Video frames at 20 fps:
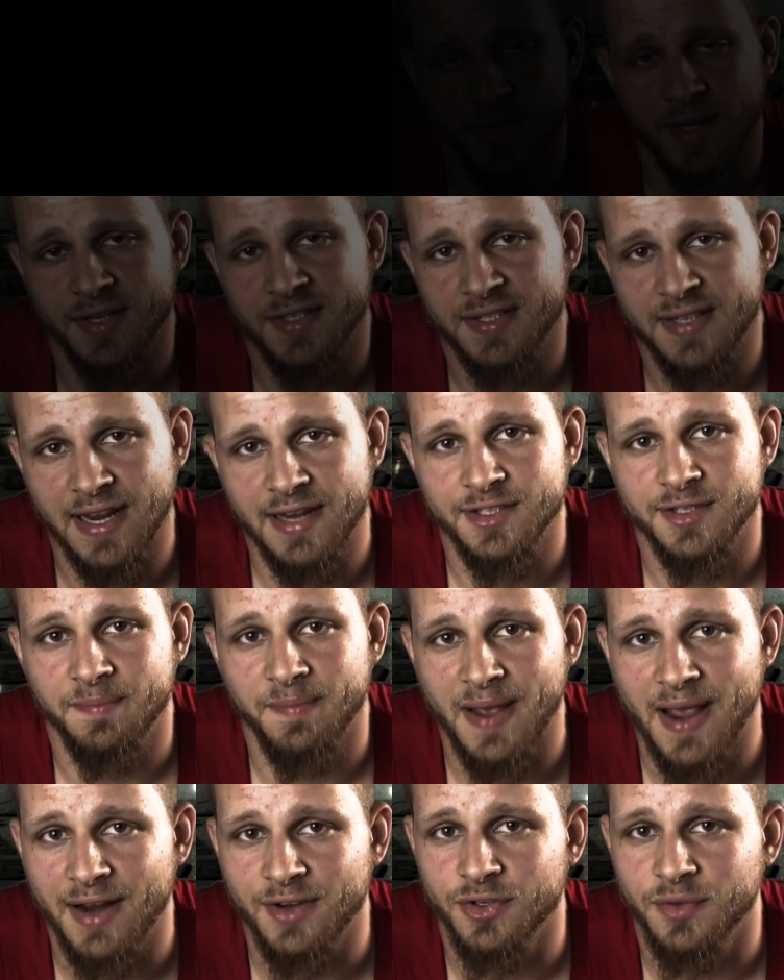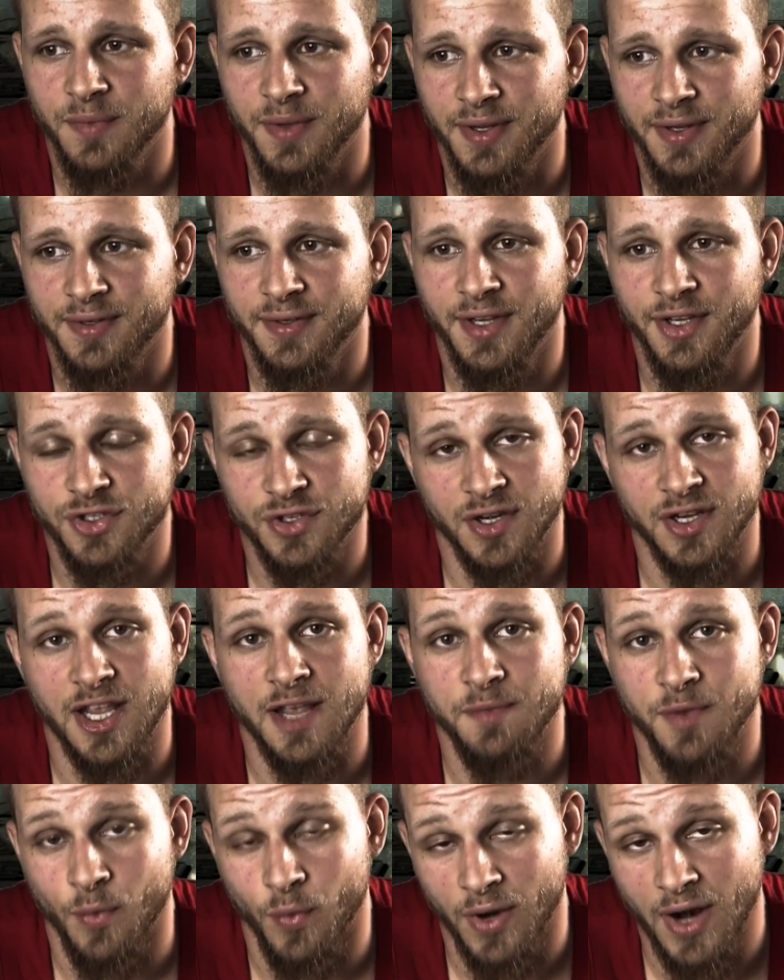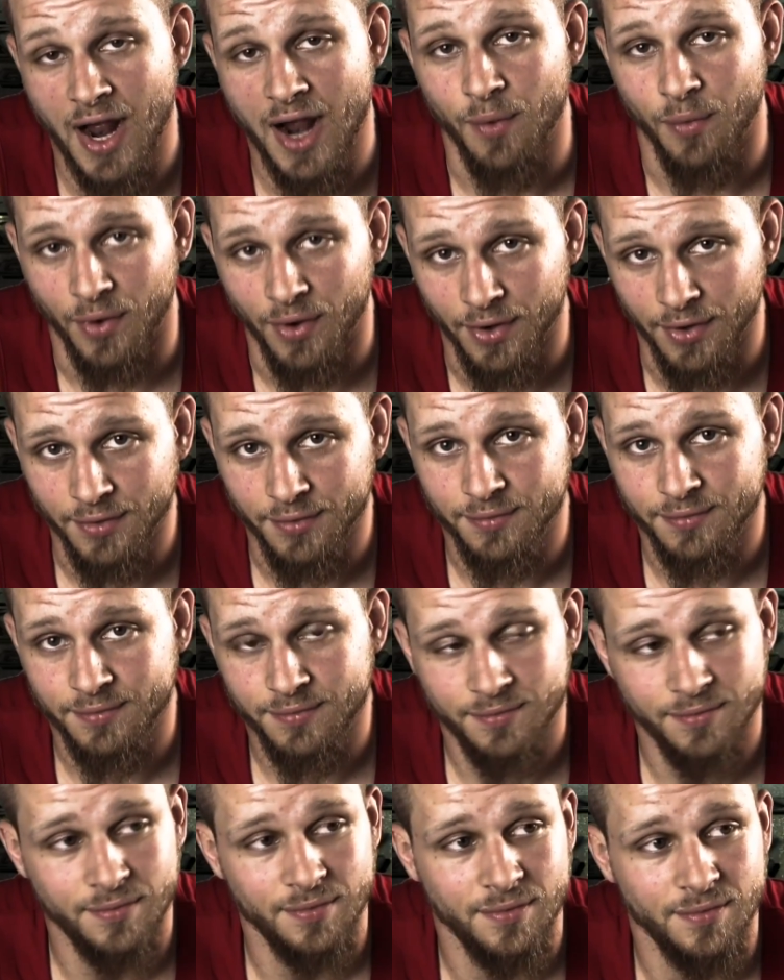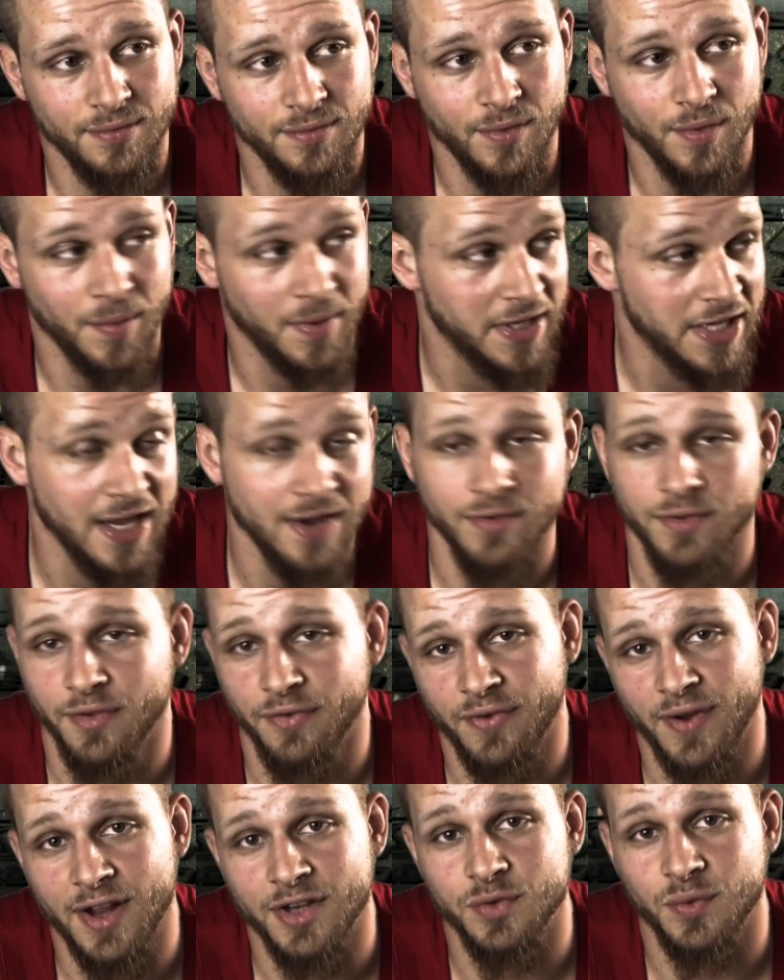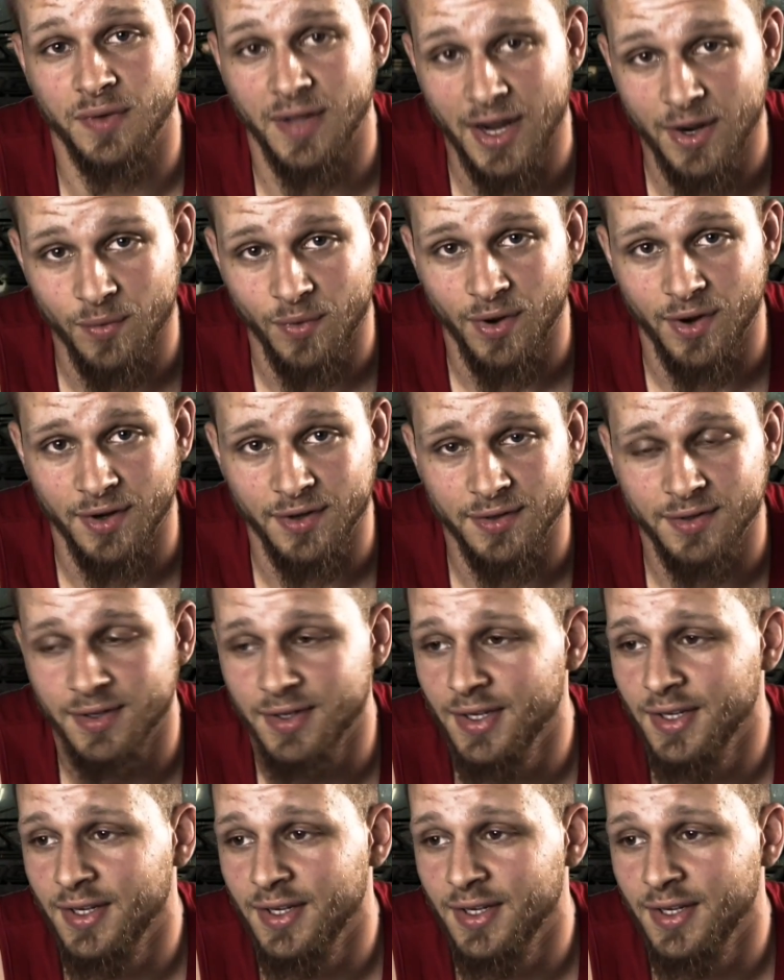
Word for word: Lex stands and bangs with me. He's going to give me what I want. We're going to give the fans what they want.